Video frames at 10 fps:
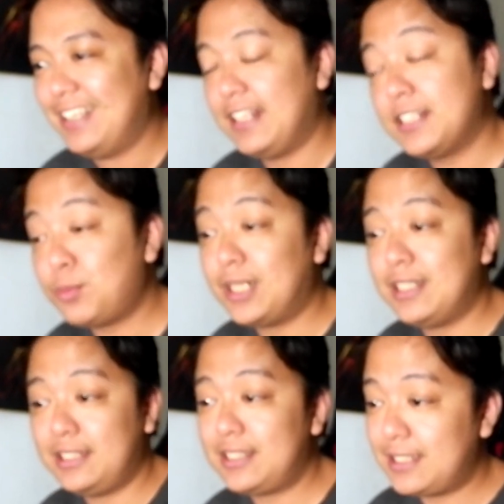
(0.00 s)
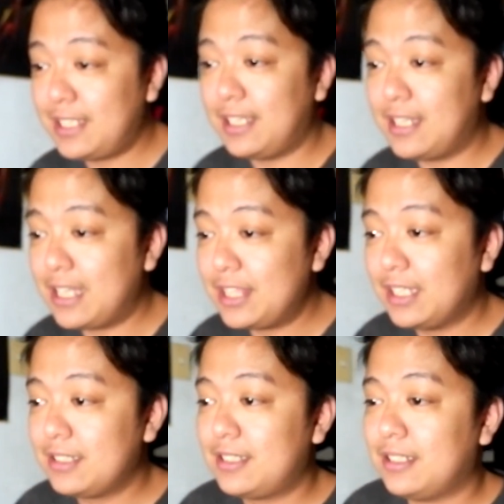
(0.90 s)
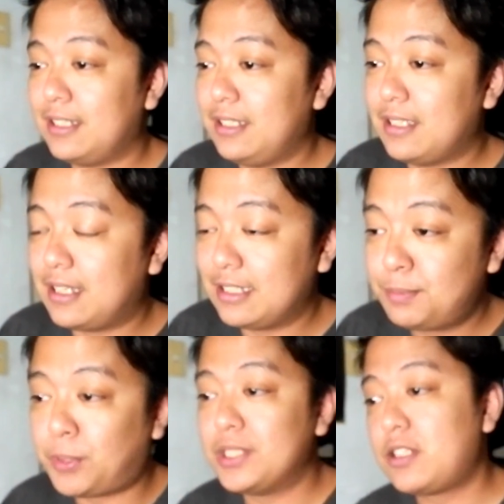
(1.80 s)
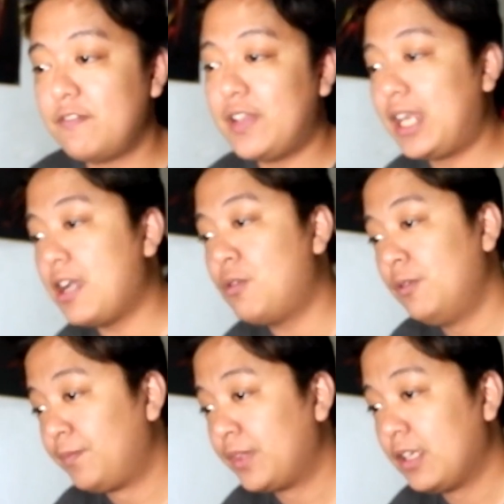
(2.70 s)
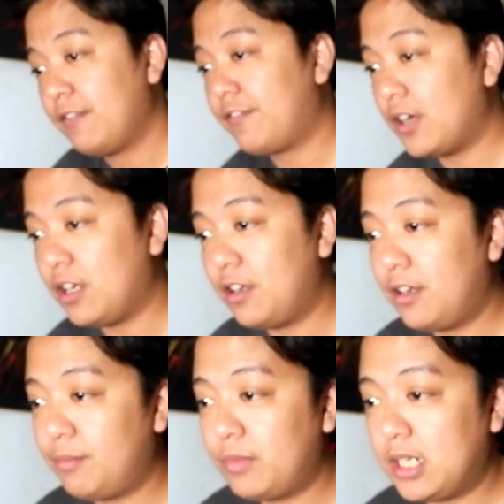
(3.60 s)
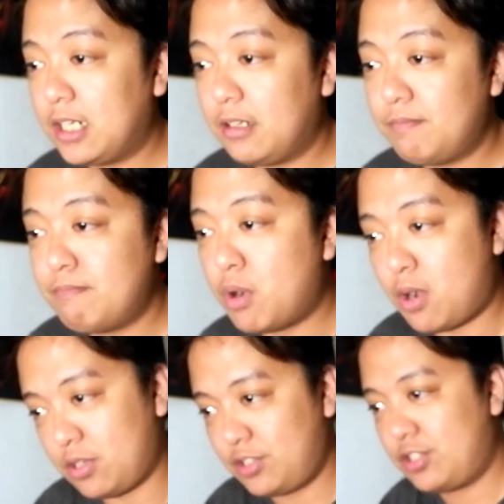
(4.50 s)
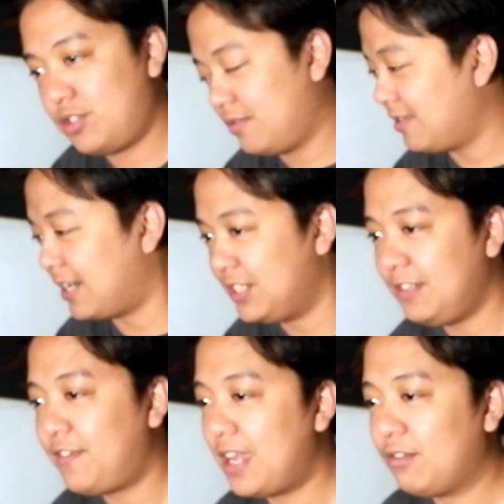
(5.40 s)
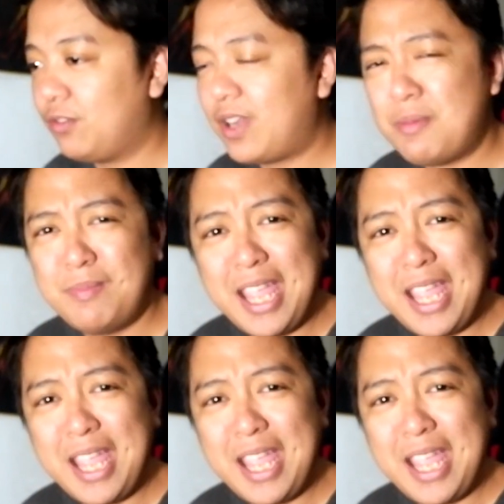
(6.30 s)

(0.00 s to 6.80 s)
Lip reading: And this one is, I think it's a sponsored video from a boss, Rc-505.